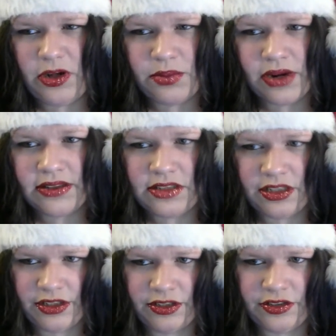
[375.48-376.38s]
past
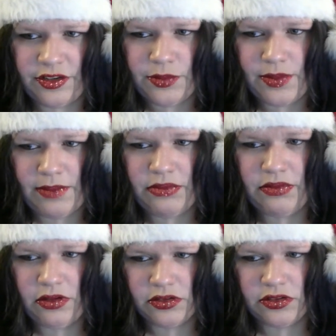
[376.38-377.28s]
hurts, you may be
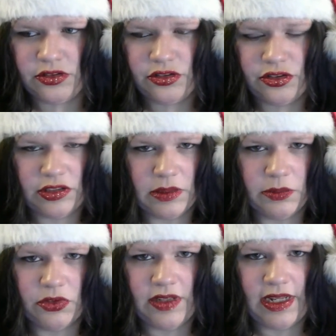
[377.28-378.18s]
reluctant to trust them
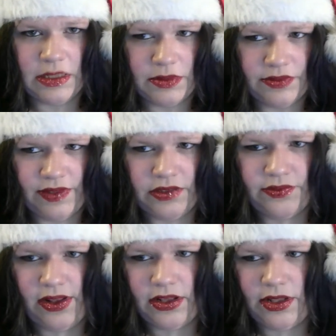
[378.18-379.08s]
or take them at face
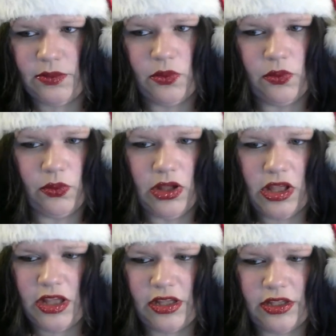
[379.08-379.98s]
value, or
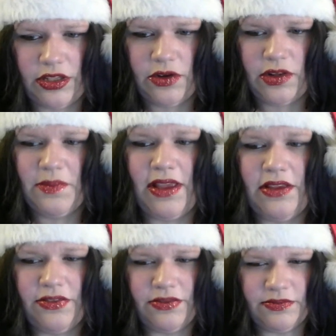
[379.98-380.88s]
you may
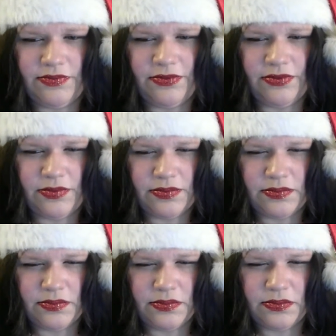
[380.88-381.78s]

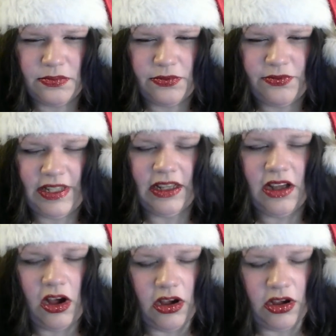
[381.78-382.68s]
figure
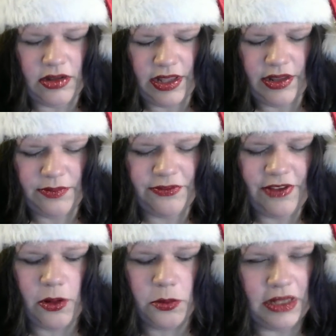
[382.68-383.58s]

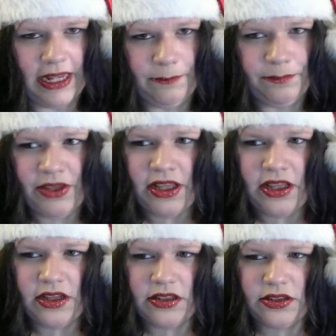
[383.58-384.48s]
foul play.
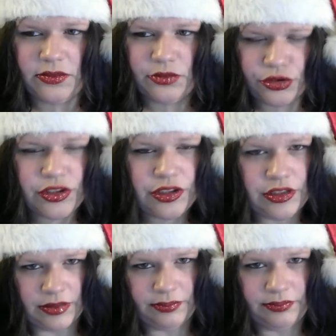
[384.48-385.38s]
Trust
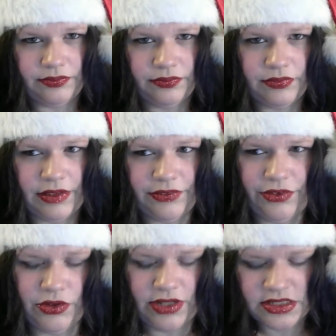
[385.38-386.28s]
them. If
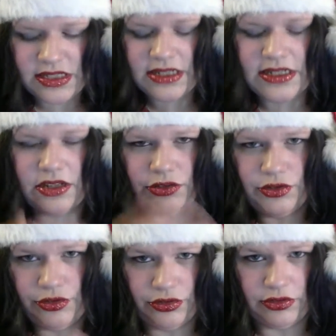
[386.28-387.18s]
your instinct tells you
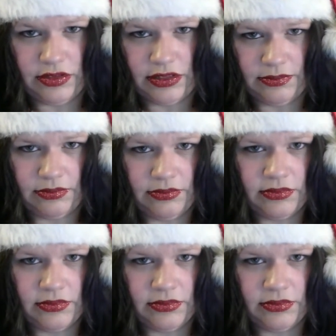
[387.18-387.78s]
to trust them,